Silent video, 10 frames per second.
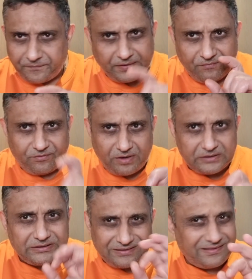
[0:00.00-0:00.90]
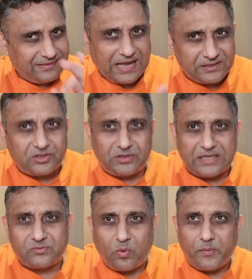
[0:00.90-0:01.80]
then for us,
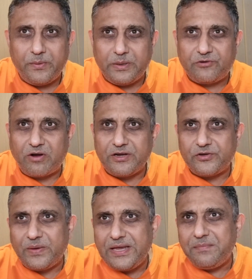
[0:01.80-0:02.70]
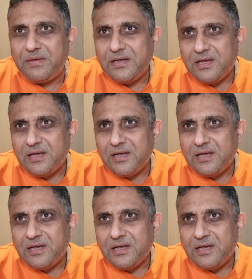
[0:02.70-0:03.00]
that's what we were trying to aim.